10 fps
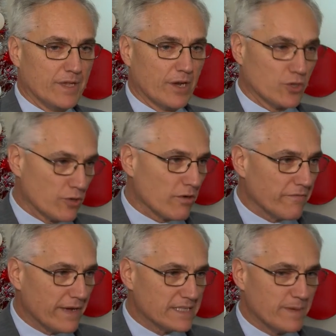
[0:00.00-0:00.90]
return on
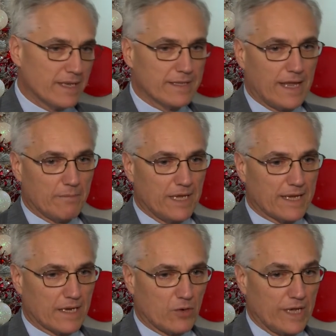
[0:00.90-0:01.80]
investment can be
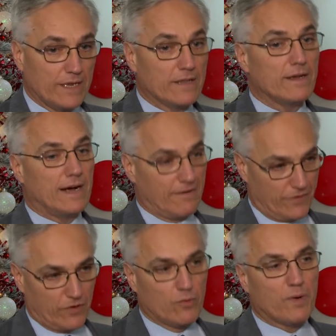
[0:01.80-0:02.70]
calculated
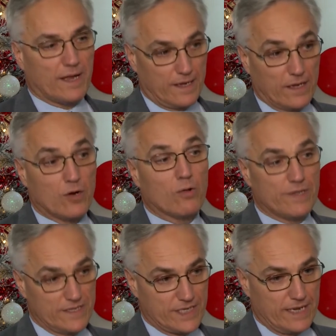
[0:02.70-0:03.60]
after you plug in all the
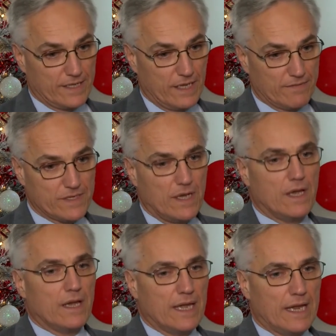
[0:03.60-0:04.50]
incentives
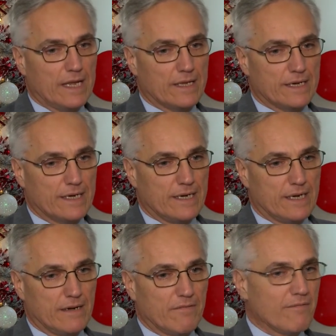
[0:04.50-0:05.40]
in
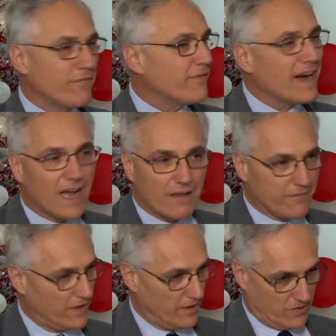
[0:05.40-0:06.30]
5
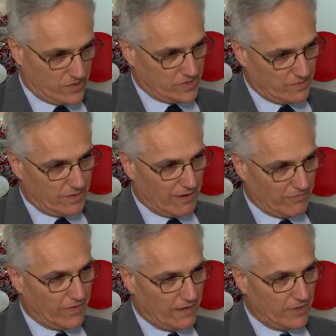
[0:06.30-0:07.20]
years, around
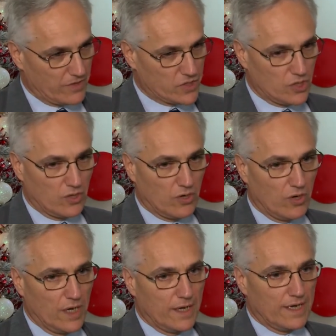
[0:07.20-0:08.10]
5 years. So
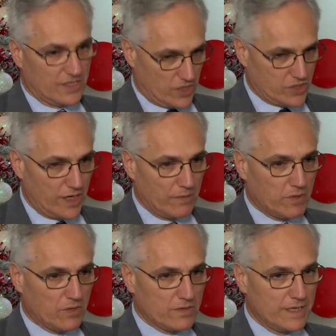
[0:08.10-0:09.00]
it is
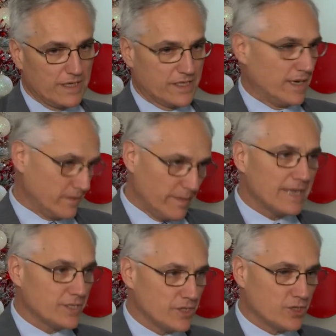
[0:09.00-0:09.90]
sustainable. It is another
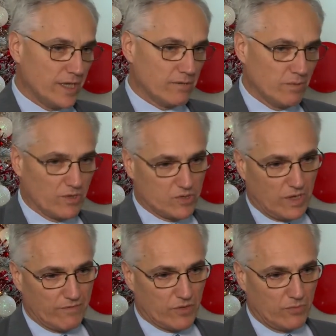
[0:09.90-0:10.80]
message that we want to
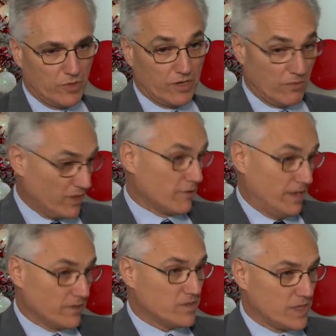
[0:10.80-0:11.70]
give the community. We are
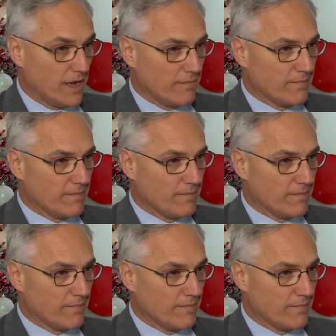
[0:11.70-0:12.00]
here to stay.